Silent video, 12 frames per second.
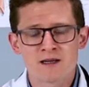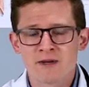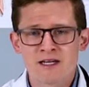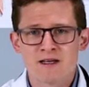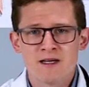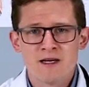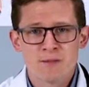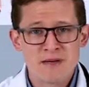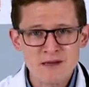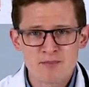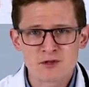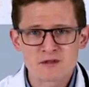I mean,
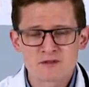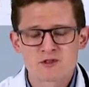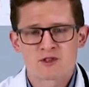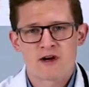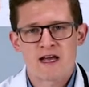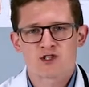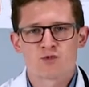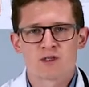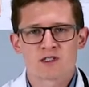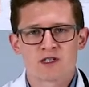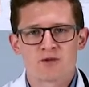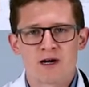people scratch
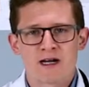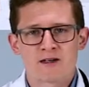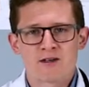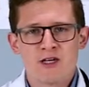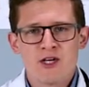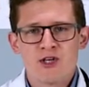once in a while.